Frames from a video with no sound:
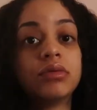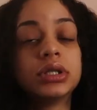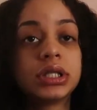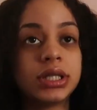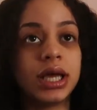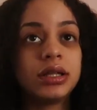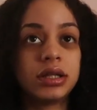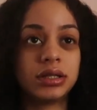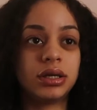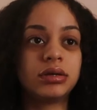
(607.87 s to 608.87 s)
was like
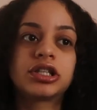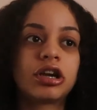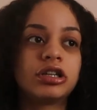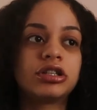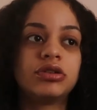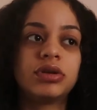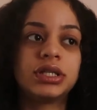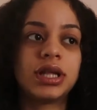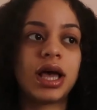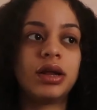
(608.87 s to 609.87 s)
I started to notice
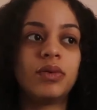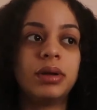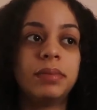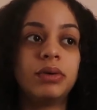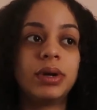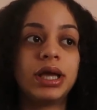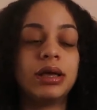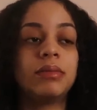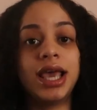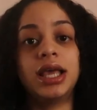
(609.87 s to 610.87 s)
that I didn't want to be with him
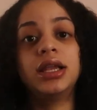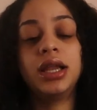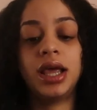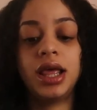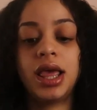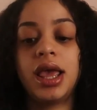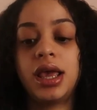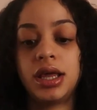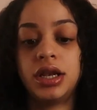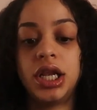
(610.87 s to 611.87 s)
then.
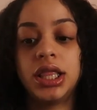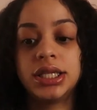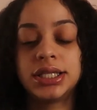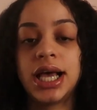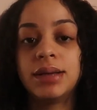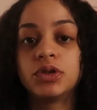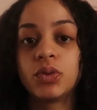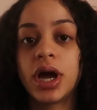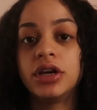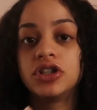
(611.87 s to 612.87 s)
And the times
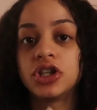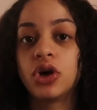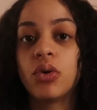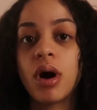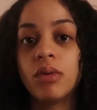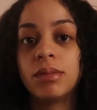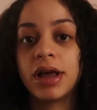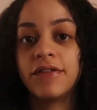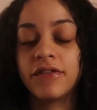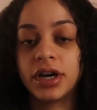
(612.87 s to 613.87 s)
where I used to go out with
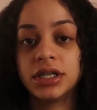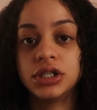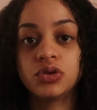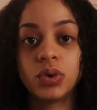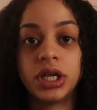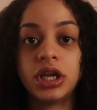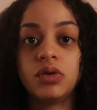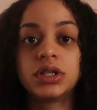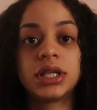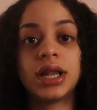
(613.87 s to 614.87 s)
my friends, when he
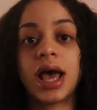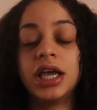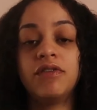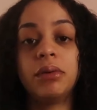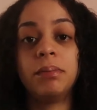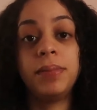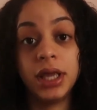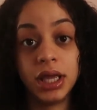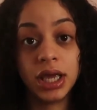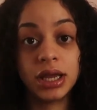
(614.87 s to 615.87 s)
used to not even
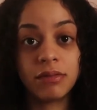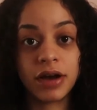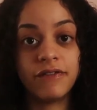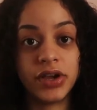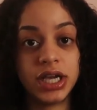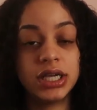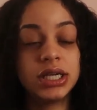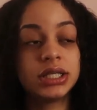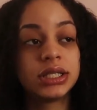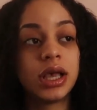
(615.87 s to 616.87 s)
be in my
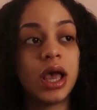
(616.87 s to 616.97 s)
face,